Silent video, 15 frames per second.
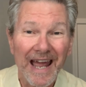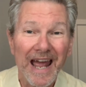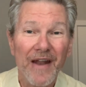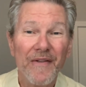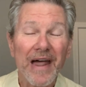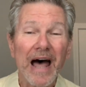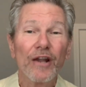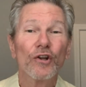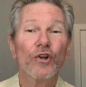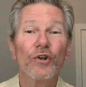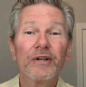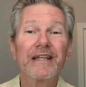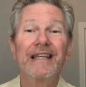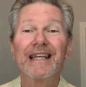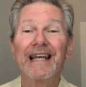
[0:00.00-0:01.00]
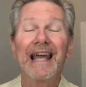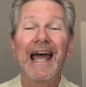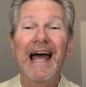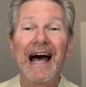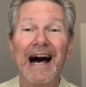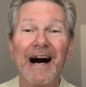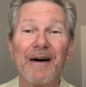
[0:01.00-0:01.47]
And not
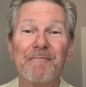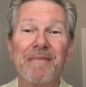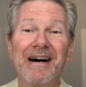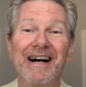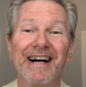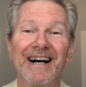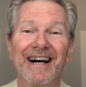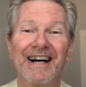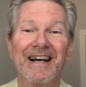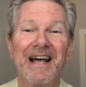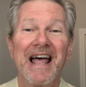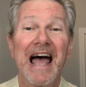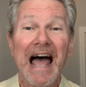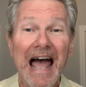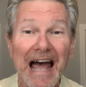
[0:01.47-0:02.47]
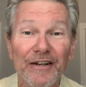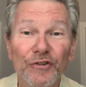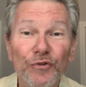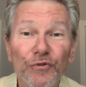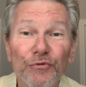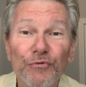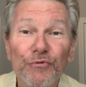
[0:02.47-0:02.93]
looking at
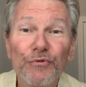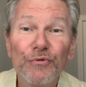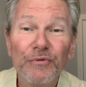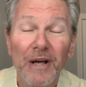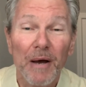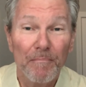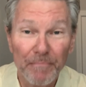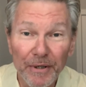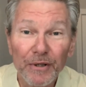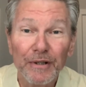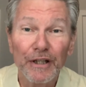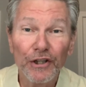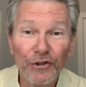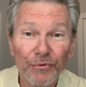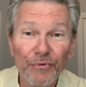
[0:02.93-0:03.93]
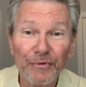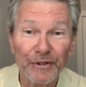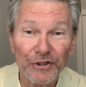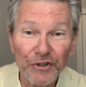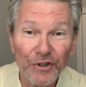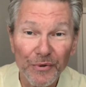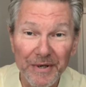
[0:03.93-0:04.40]
you merely through a
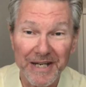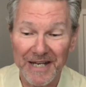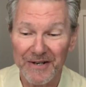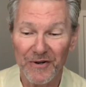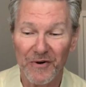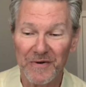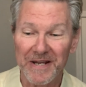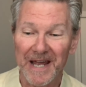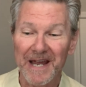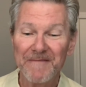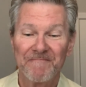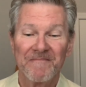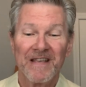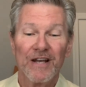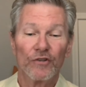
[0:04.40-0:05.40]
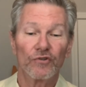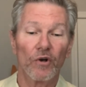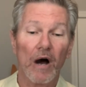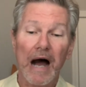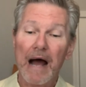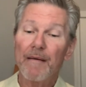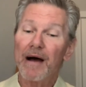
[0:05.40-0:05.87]
screen, okay? So
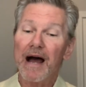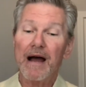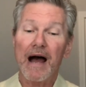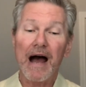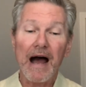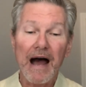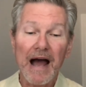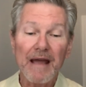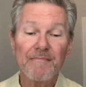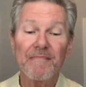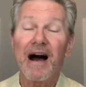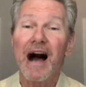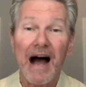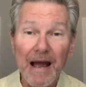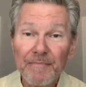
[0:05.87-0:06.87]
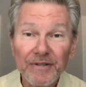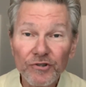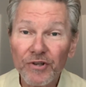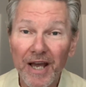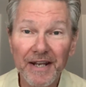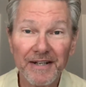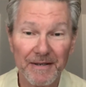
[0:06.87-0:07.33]
I'm
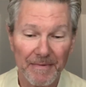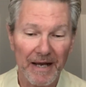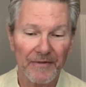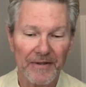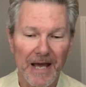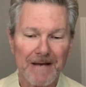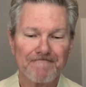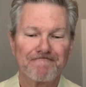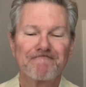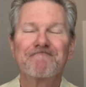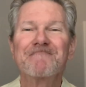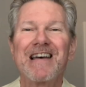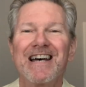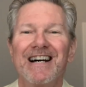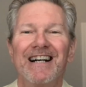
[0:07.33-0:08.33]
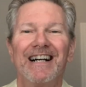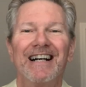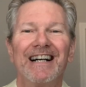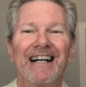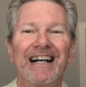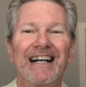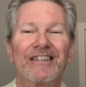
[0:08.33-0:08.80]
excited about
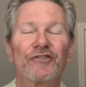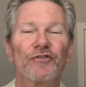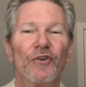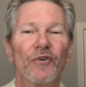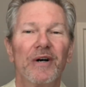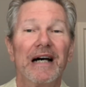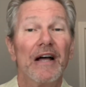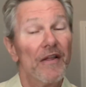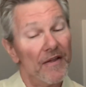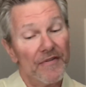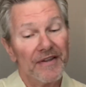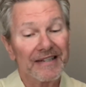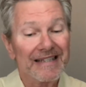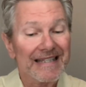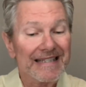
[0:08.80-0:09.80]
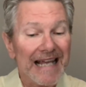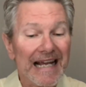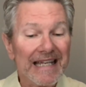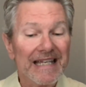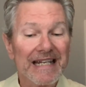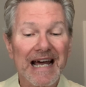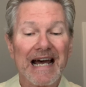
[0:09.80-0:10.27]
that. So the
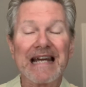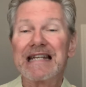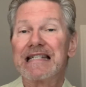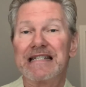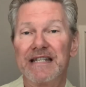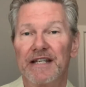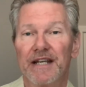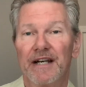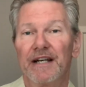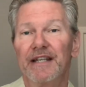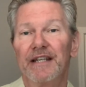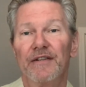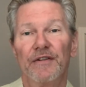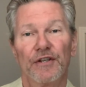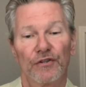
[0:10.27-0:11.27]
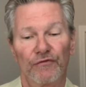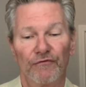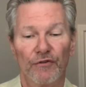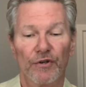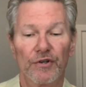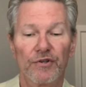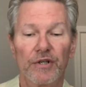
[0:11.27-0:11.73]
second idea in this
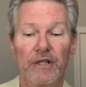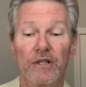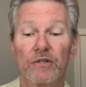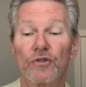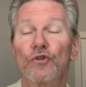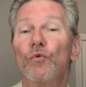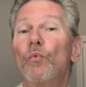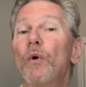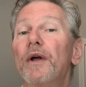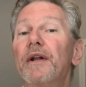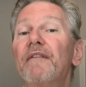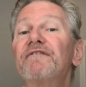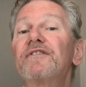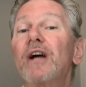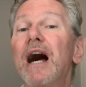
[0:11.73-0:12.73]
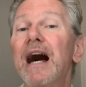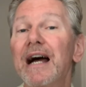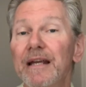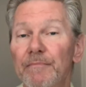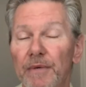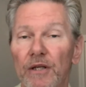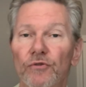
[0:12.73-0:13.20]
verse is the one of
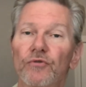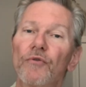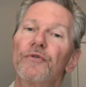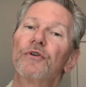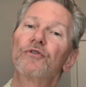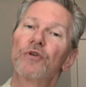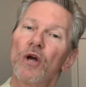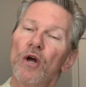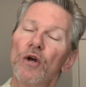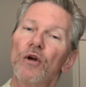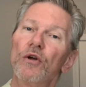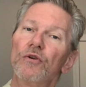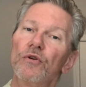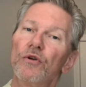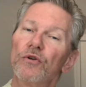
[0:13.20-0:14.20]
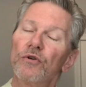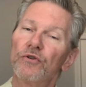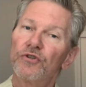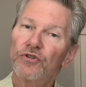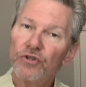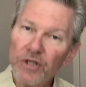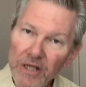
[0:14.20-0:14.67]
timing. So there's
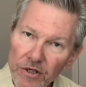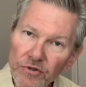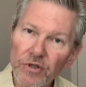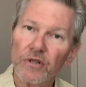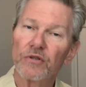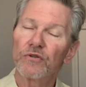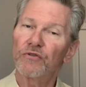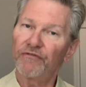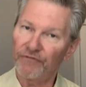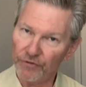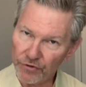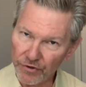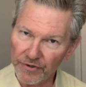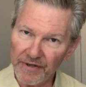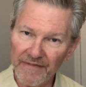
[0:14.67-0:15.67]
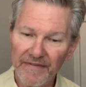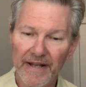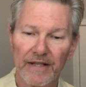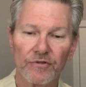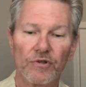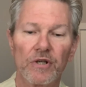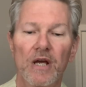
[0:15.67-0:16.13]
seasons for certain
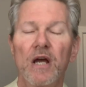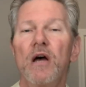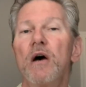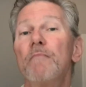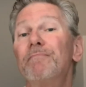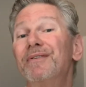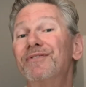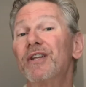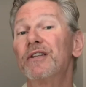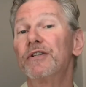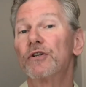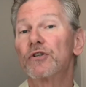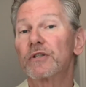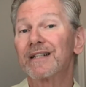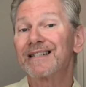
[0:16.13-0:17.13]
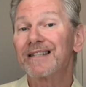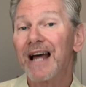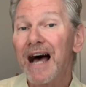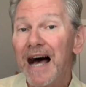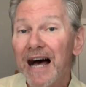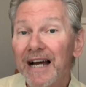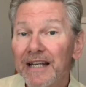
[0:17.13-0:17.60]
events, but then there's a
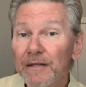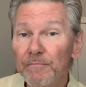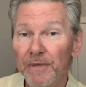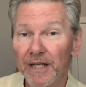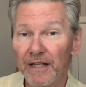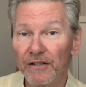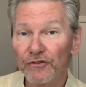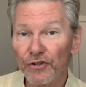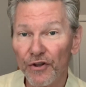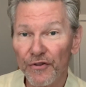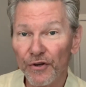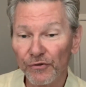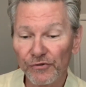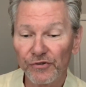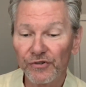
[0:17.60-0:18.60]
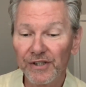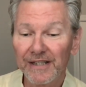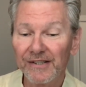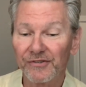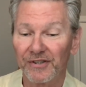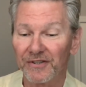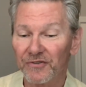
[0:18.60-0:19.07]
timing to those
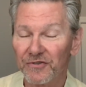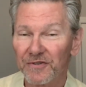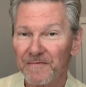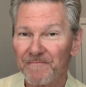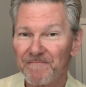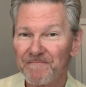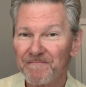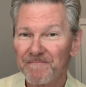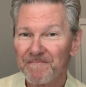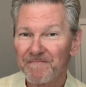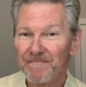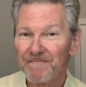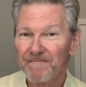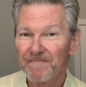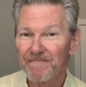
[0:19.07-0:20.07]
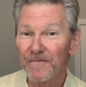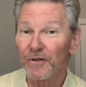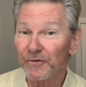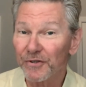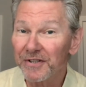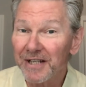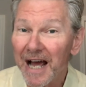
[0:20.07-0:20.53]
seasons.
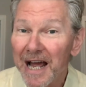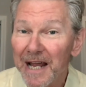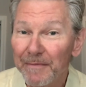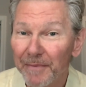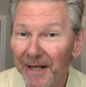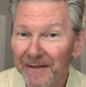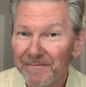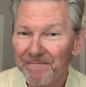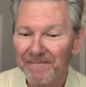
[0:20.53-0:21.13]
There's a timing.